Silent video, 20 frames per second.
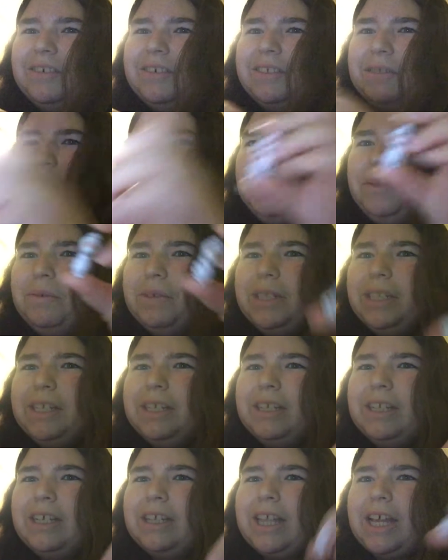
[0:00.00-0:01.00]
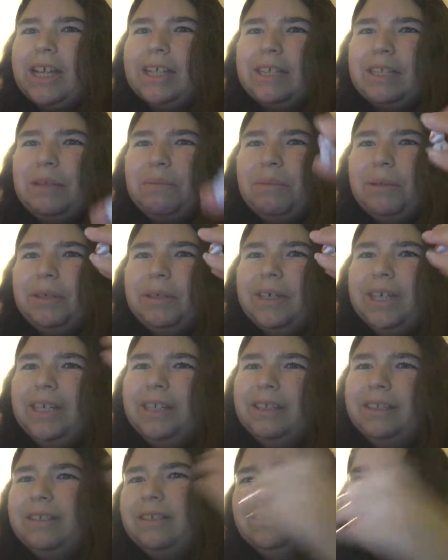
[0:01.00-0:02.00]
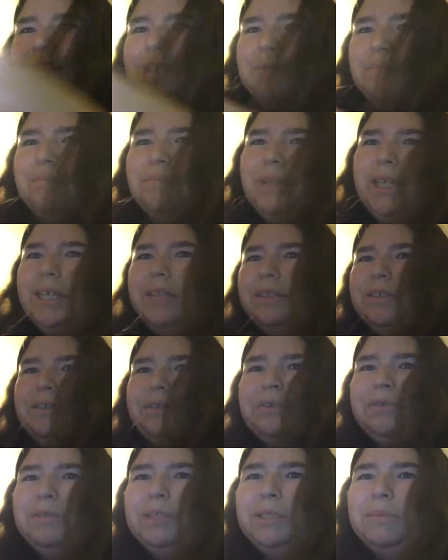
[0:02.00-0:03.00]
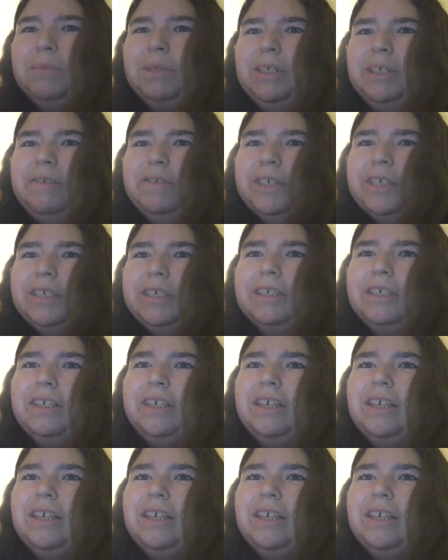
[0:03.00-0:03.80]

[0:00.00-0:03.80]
Something with the glass slipper and him being the truest believer.